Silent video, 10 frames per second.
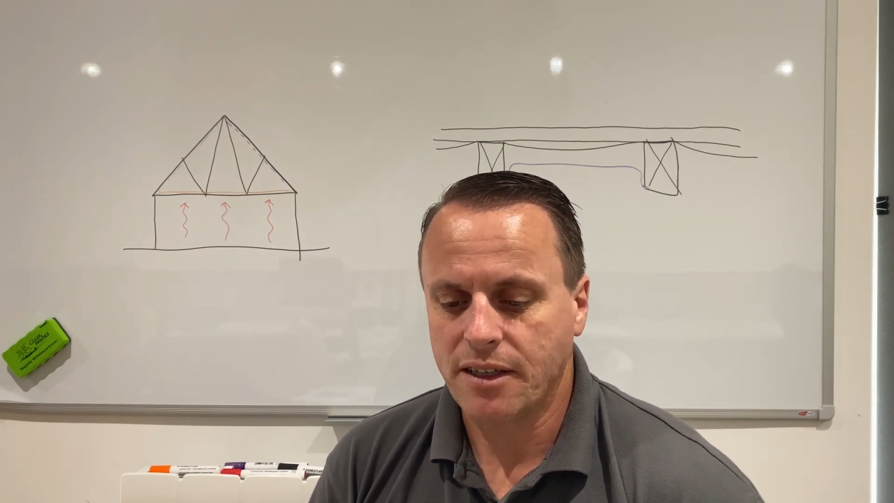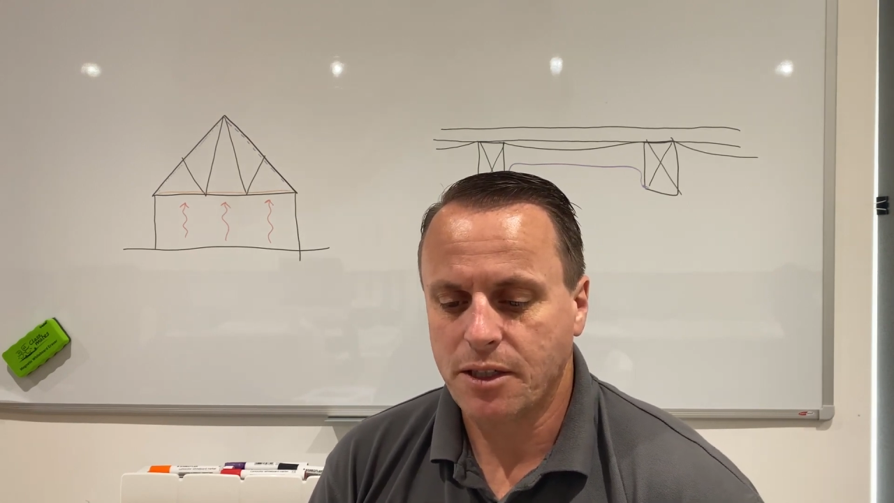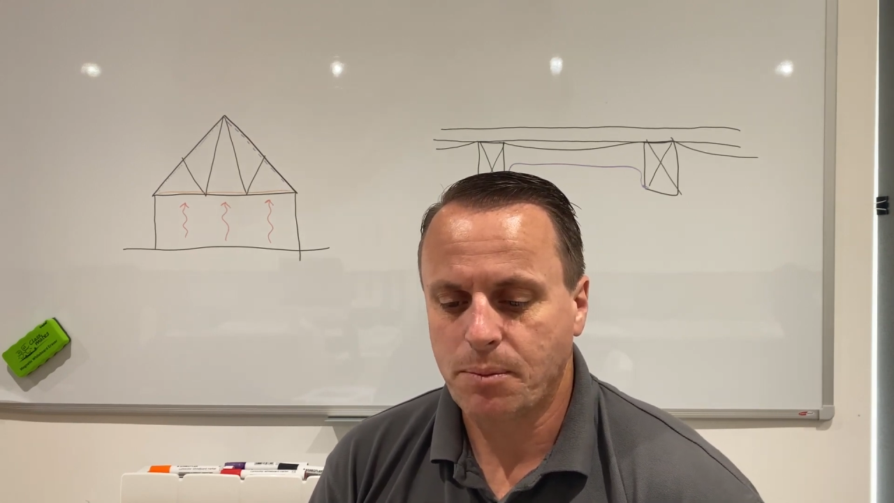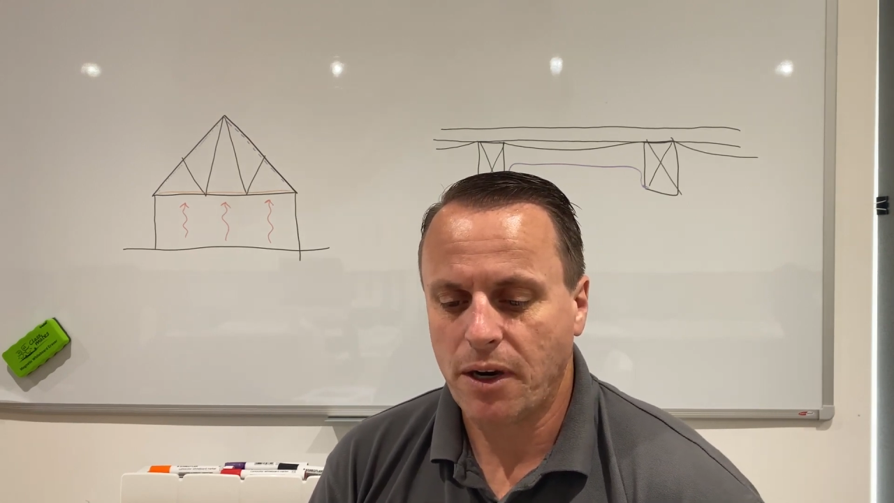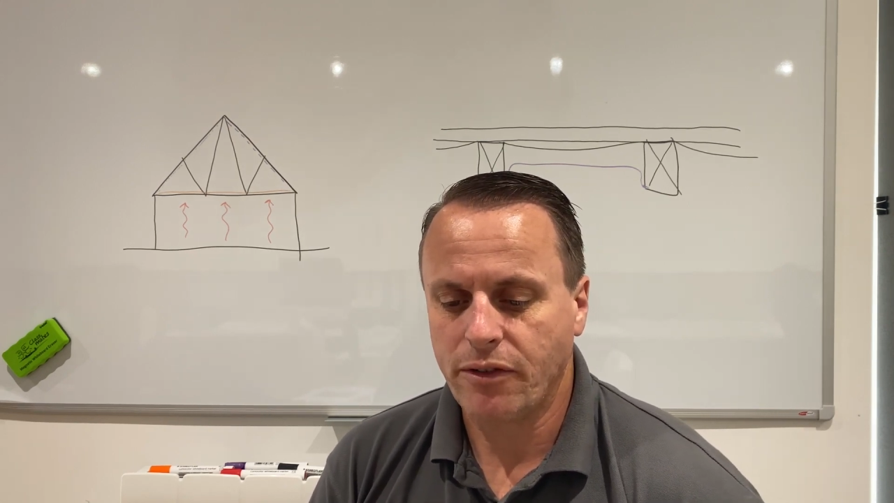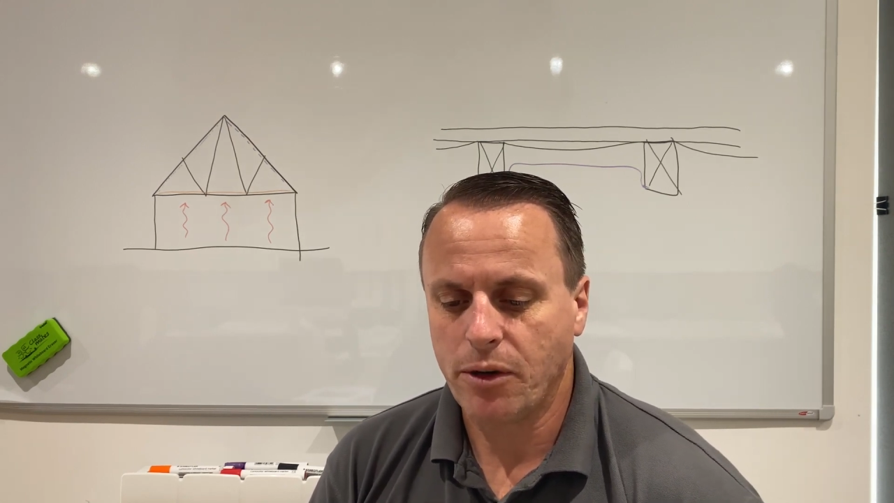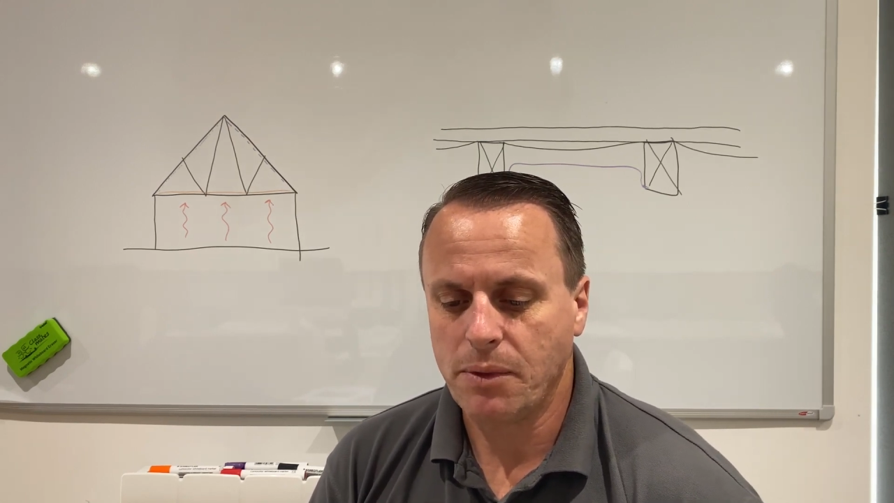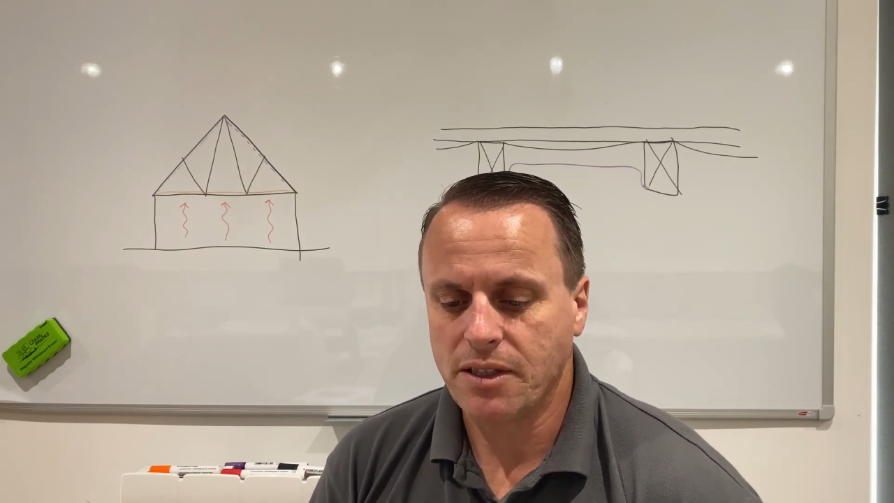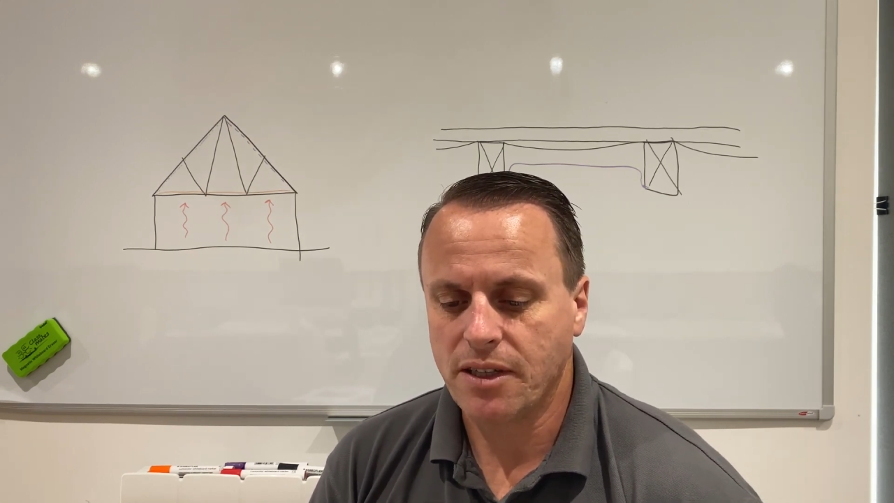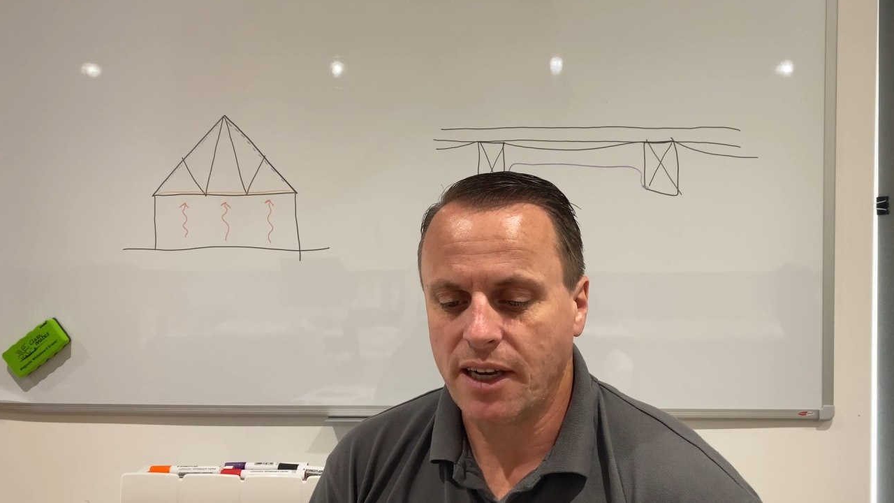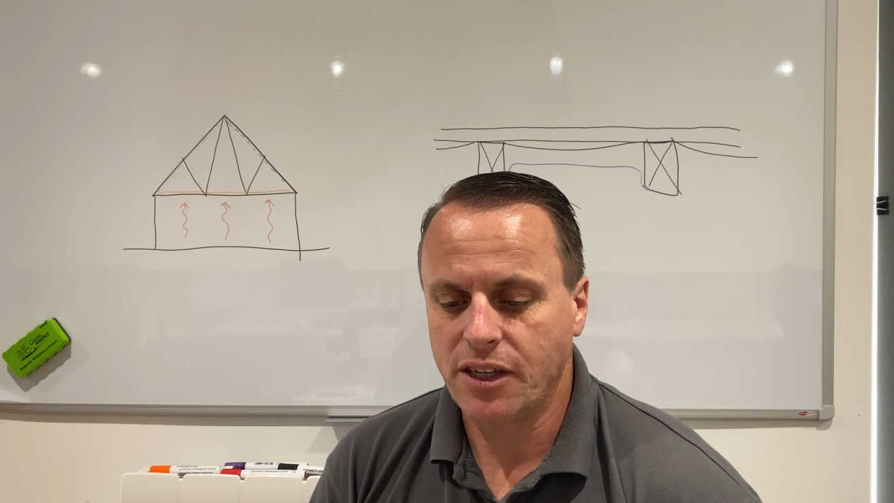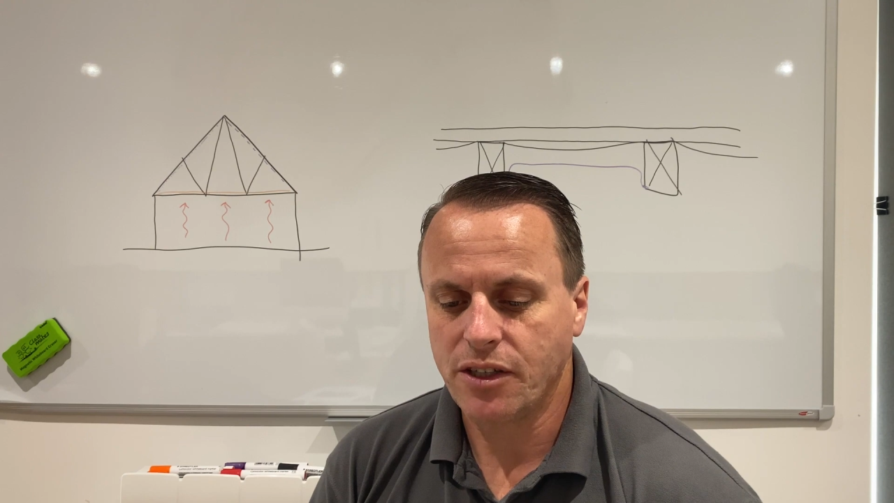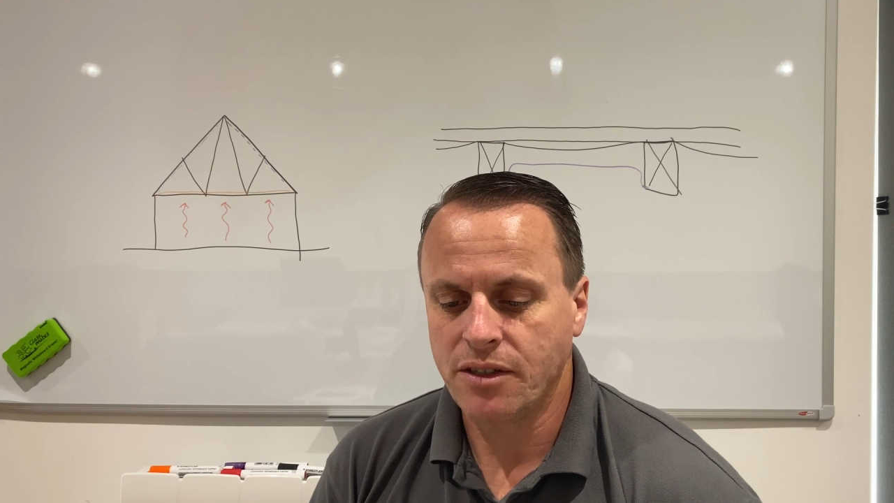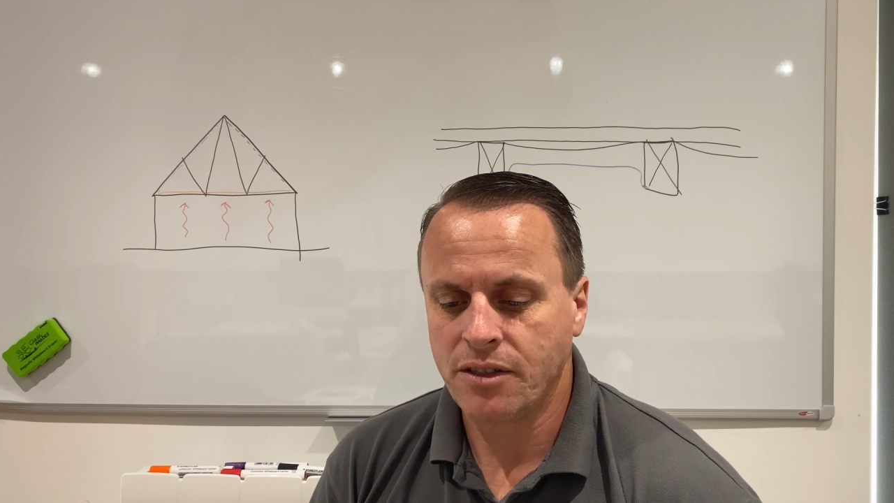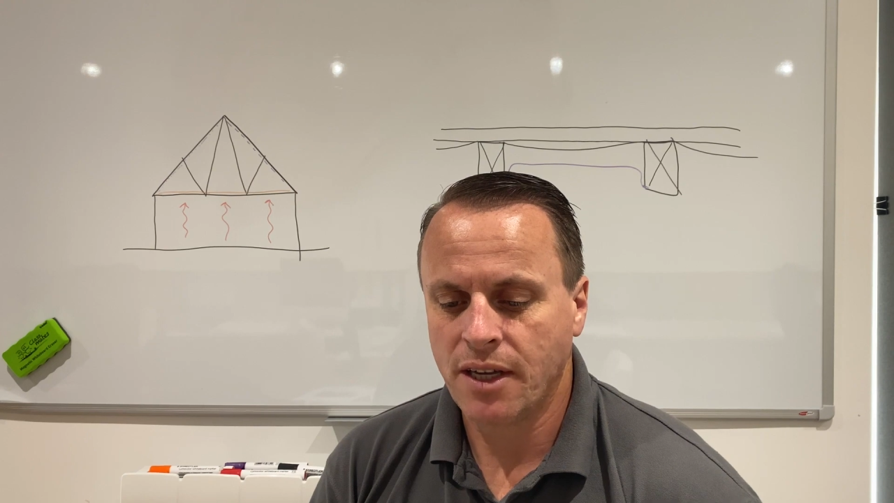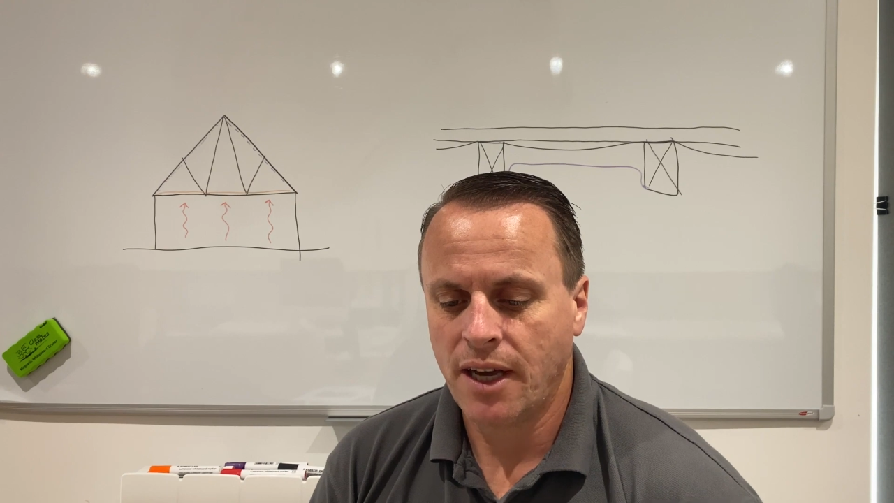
spray foam installations.